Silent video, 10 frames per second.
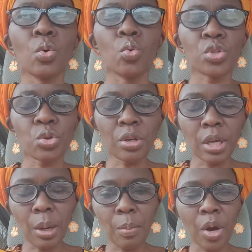was
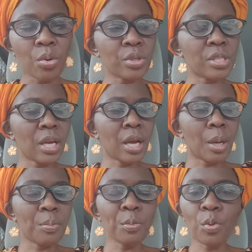talking about
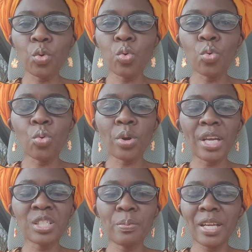people who
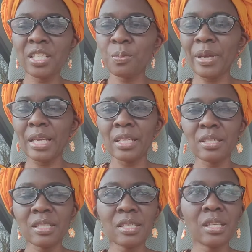write bad
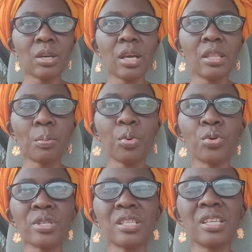spellings. The
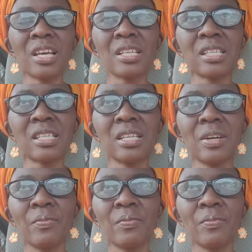post that